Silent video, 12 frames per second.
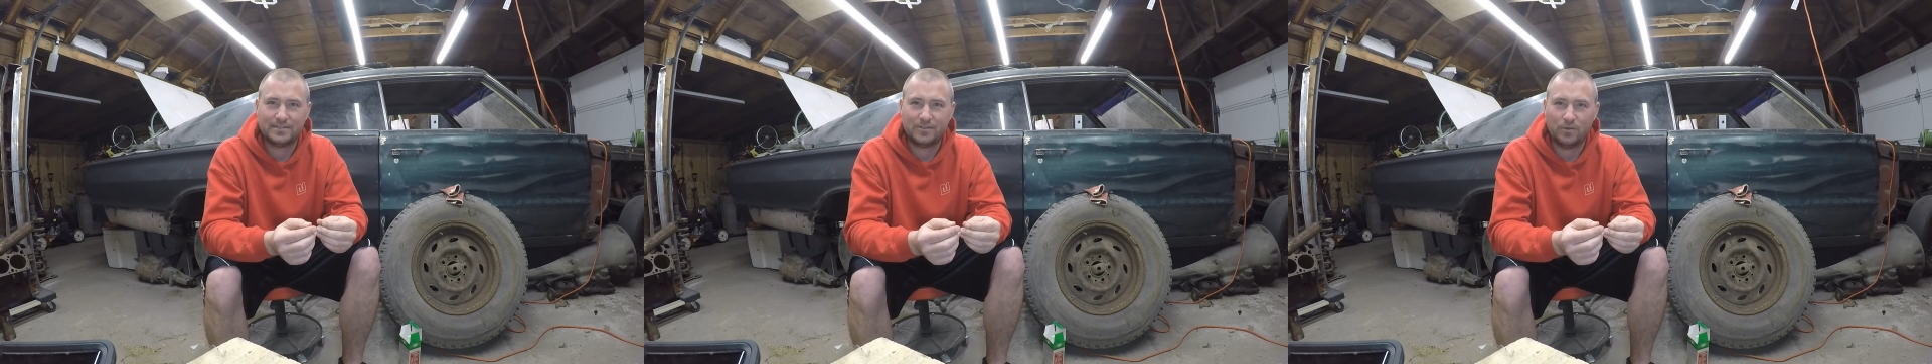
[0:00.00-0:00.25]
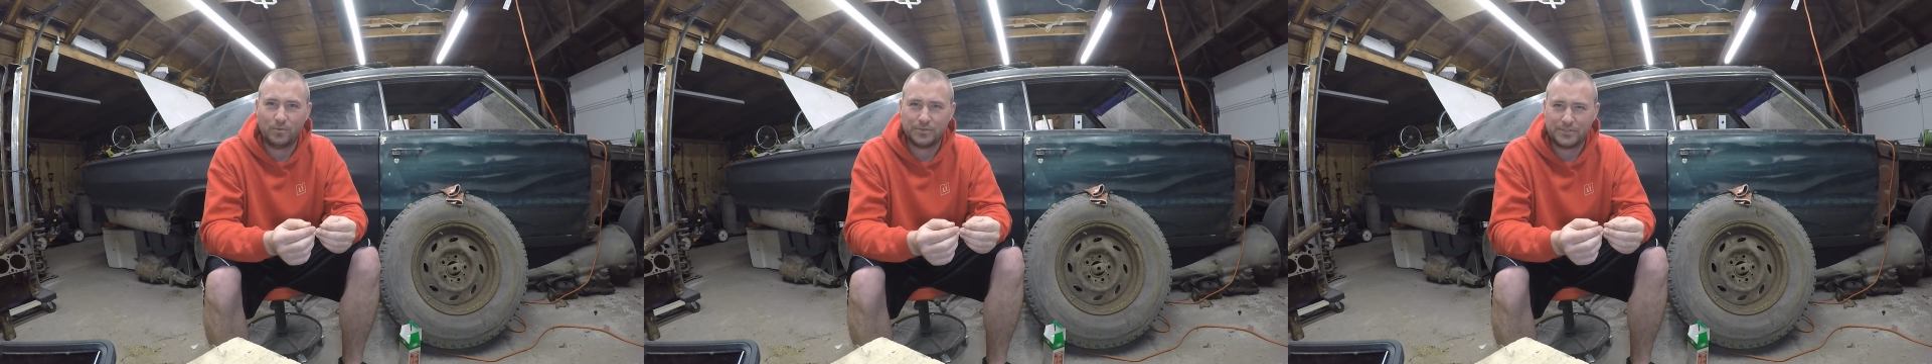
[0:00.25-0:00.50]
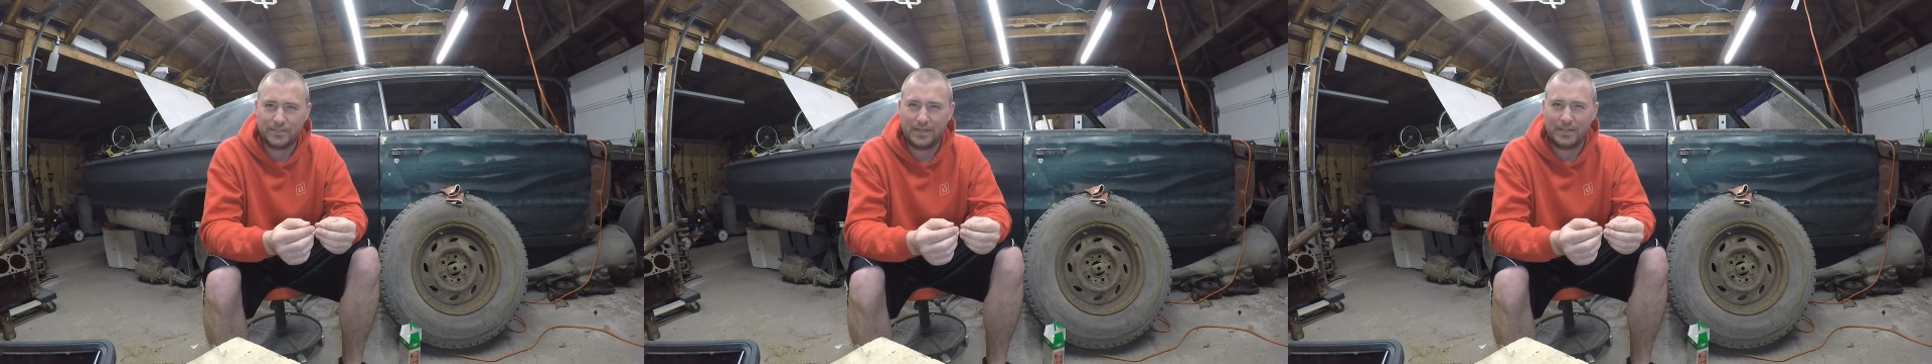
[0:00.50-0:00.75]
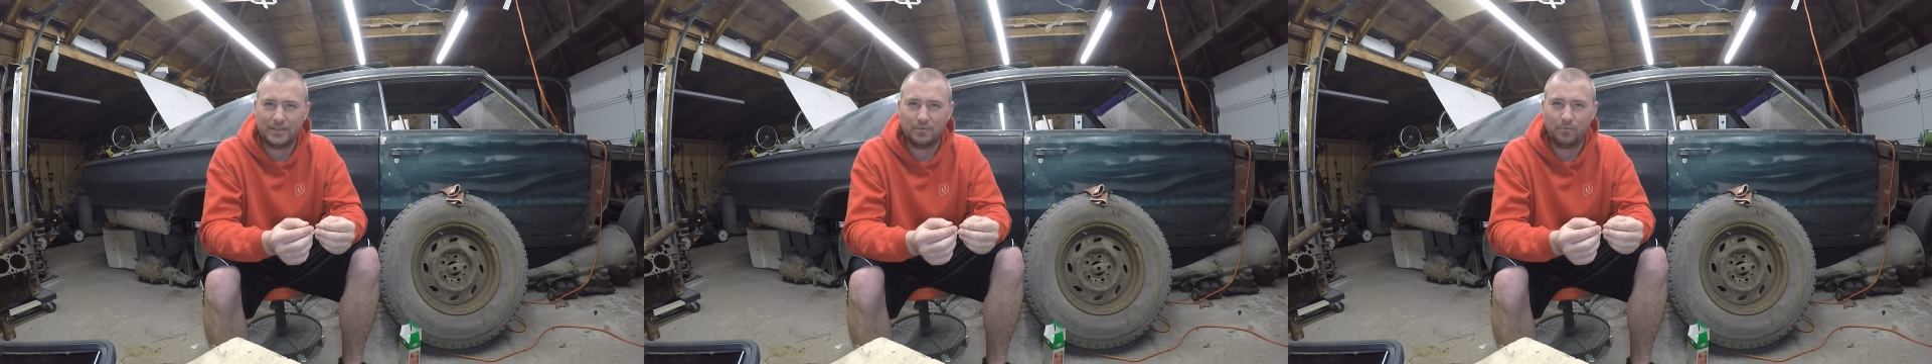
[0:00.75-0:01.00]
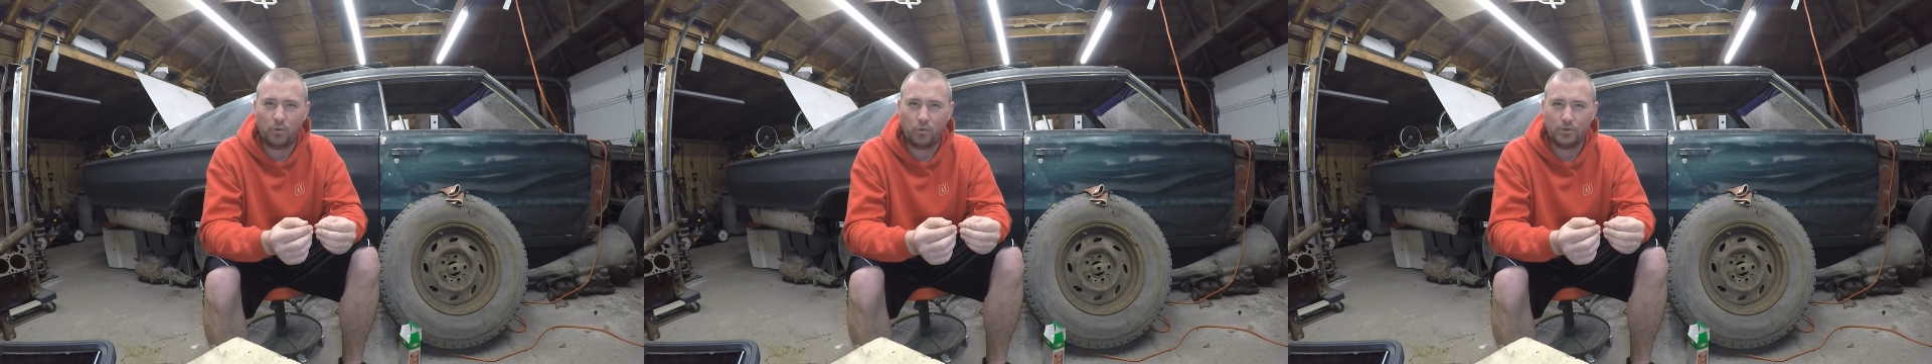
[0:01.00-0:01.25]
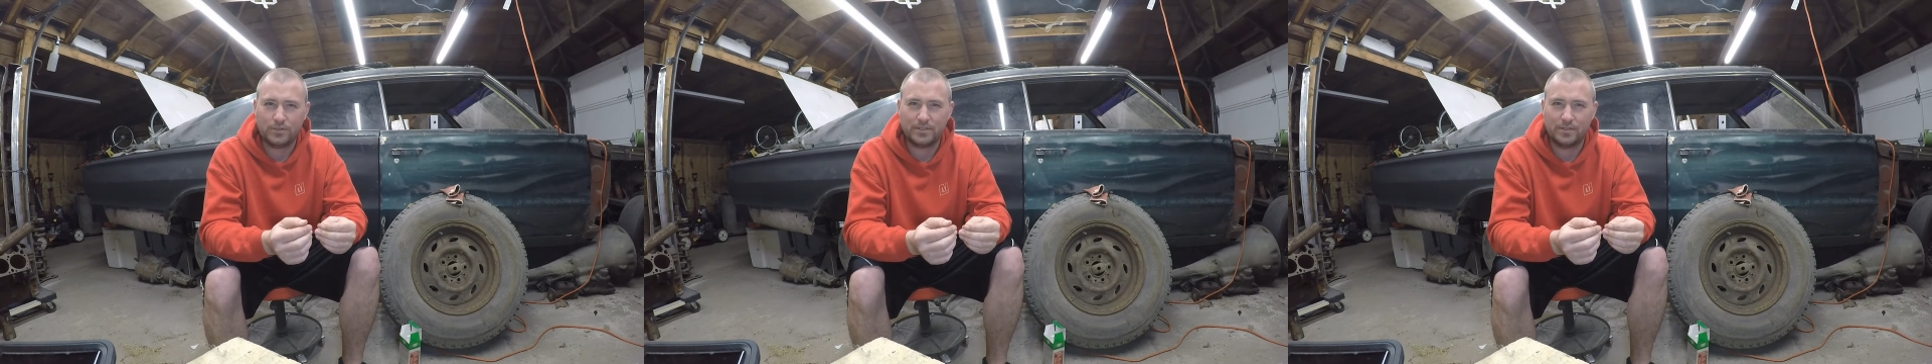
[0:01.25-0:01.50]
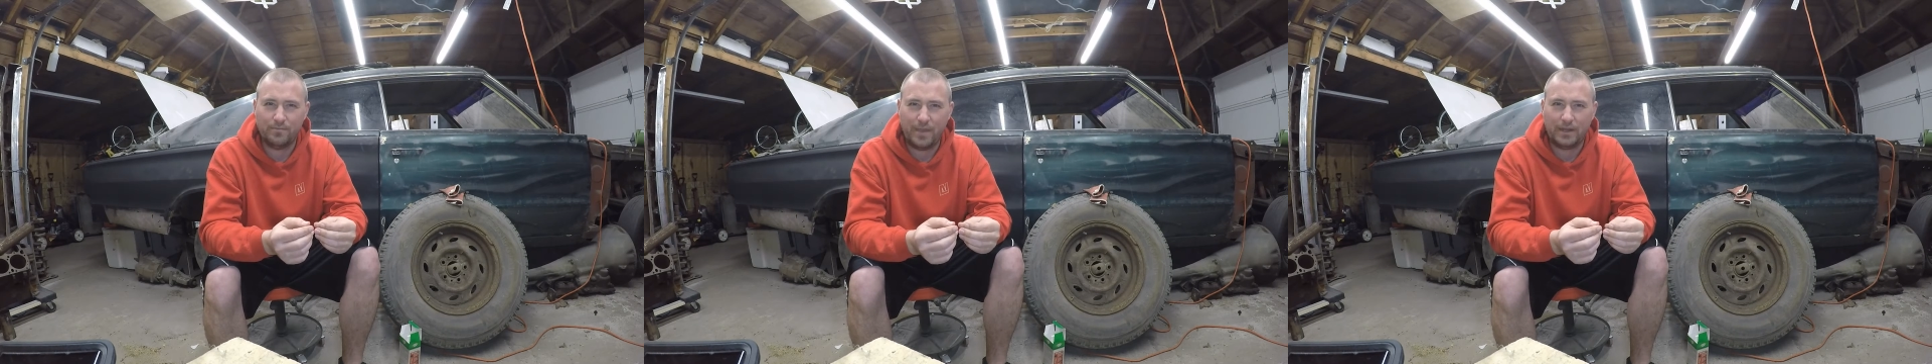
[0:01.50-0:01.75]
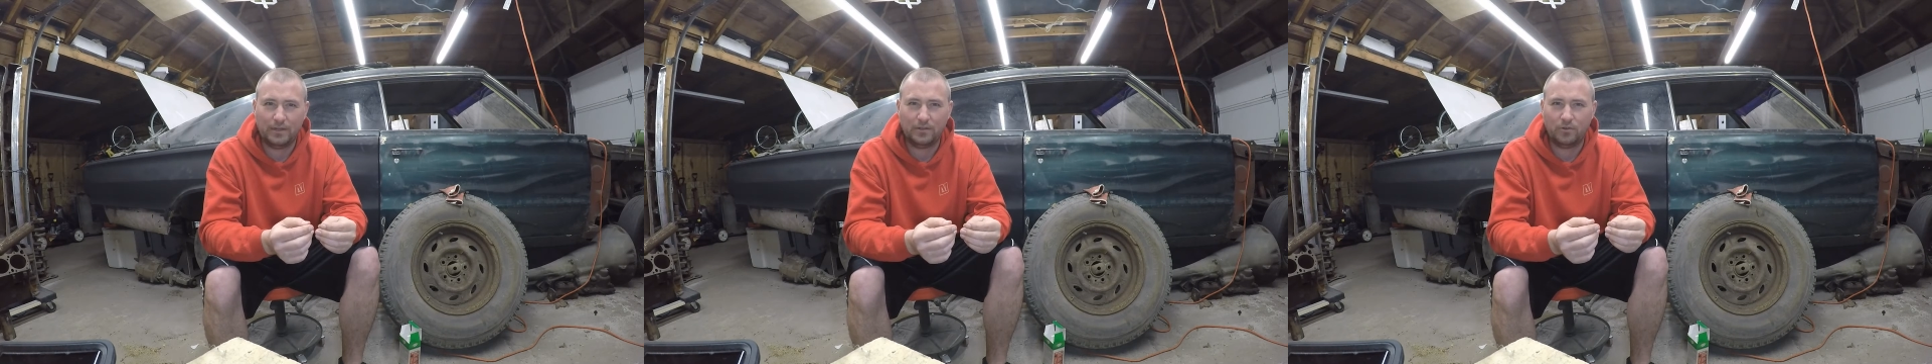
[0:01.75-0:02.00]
almost sitting in the pores of the metal